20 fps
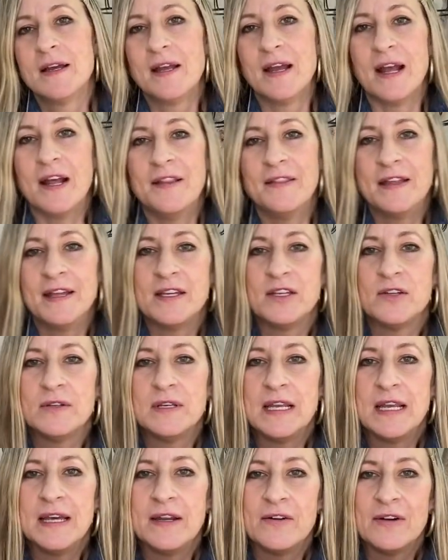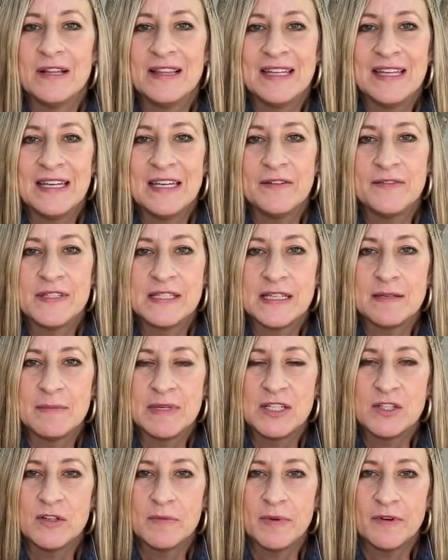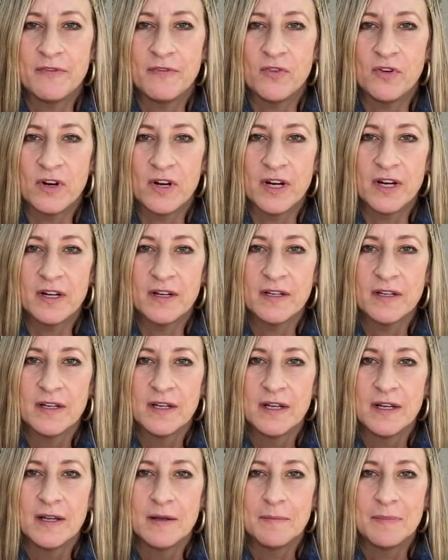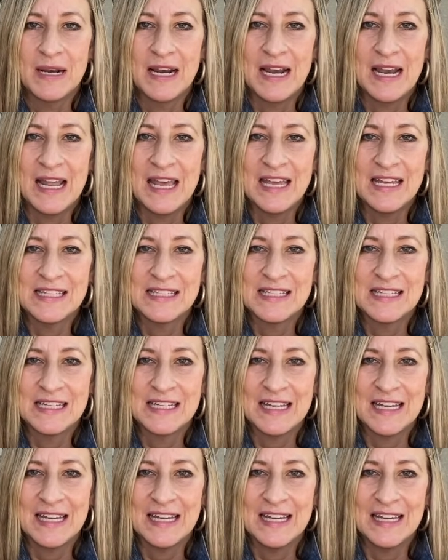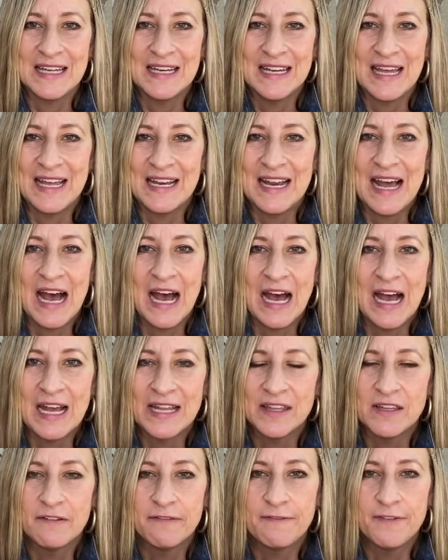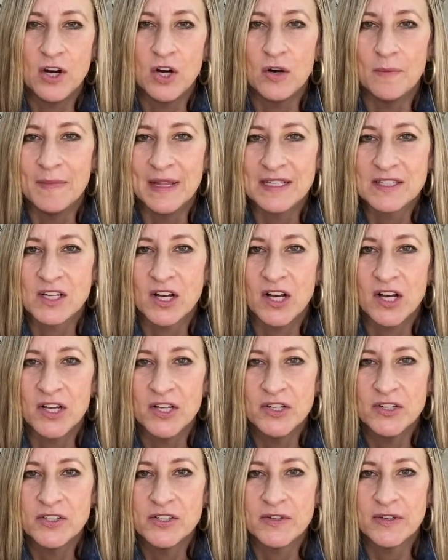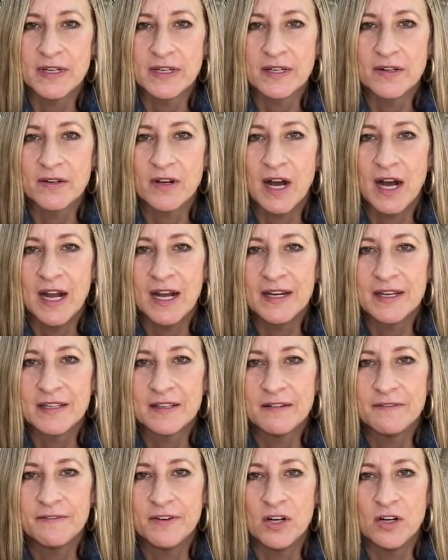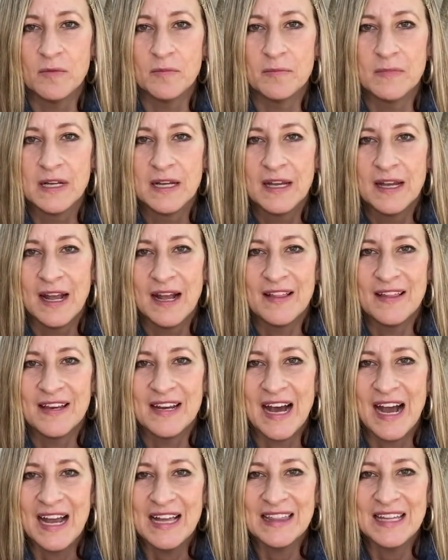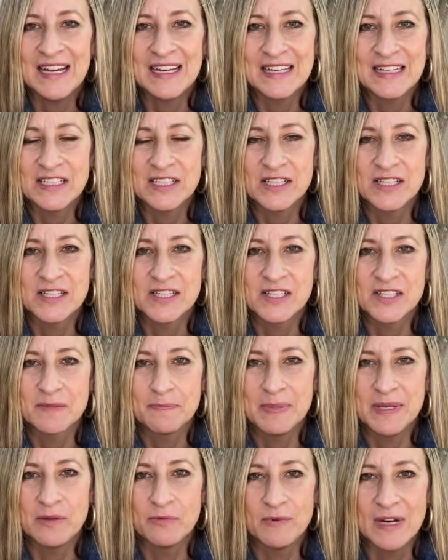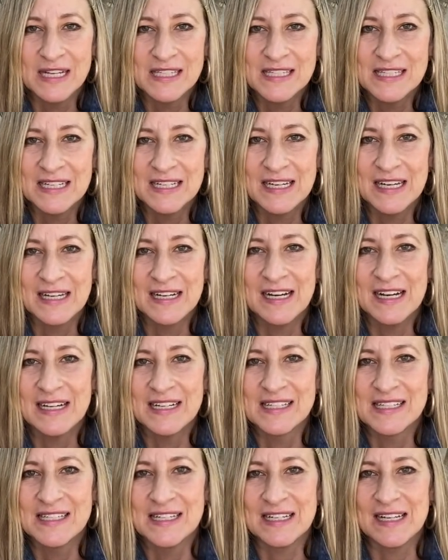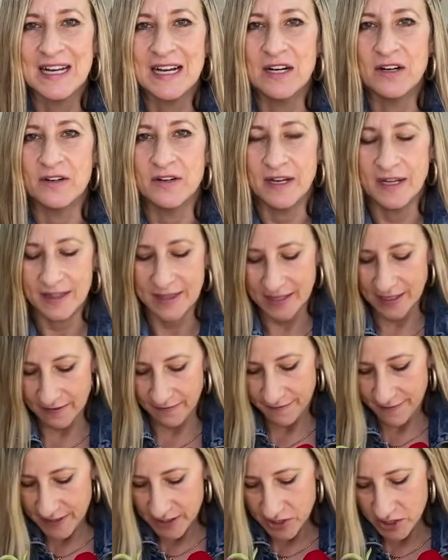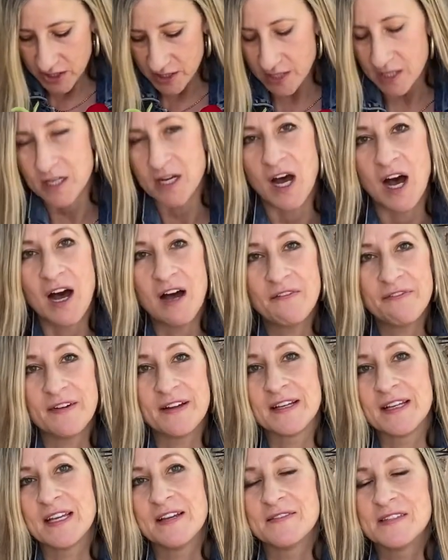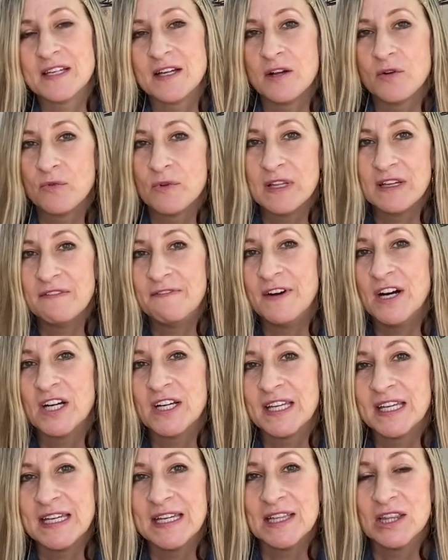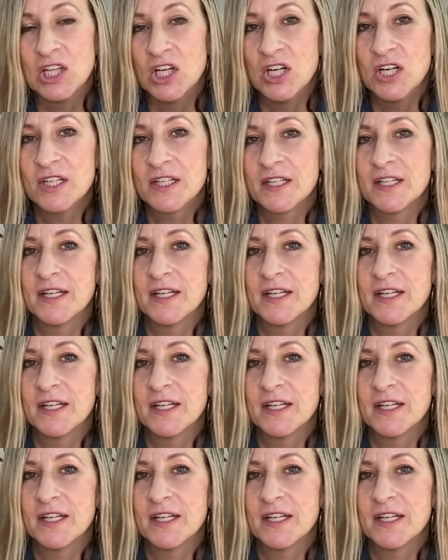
And then you literally, you've seen me do it before, place it in and hide the foam. That's all you're doing, you're hiding the foam. And then I like it to just be rustic and kind of stick out. I think it finishes it off and gives it a really funky look.